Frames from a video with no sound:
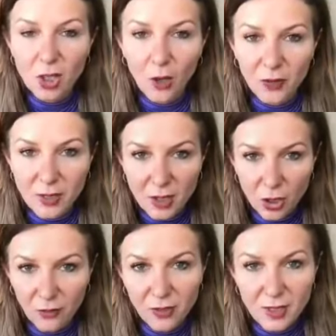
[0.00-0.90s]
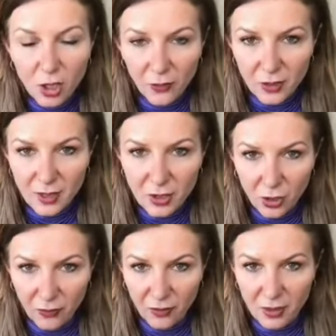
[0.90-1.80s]
of the surface of the
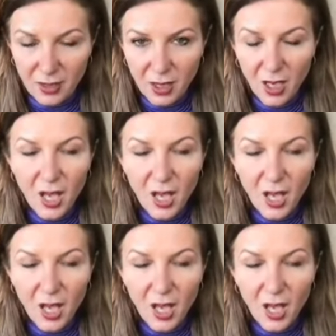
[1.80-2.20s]
surface.